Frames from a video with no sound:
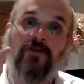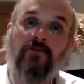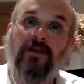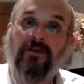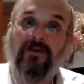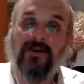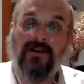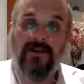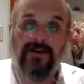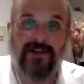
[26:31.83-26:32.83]
bit
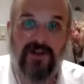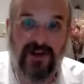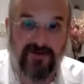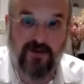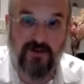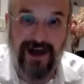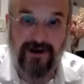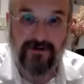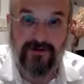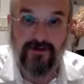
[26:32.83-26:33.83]
that's not smoothed out.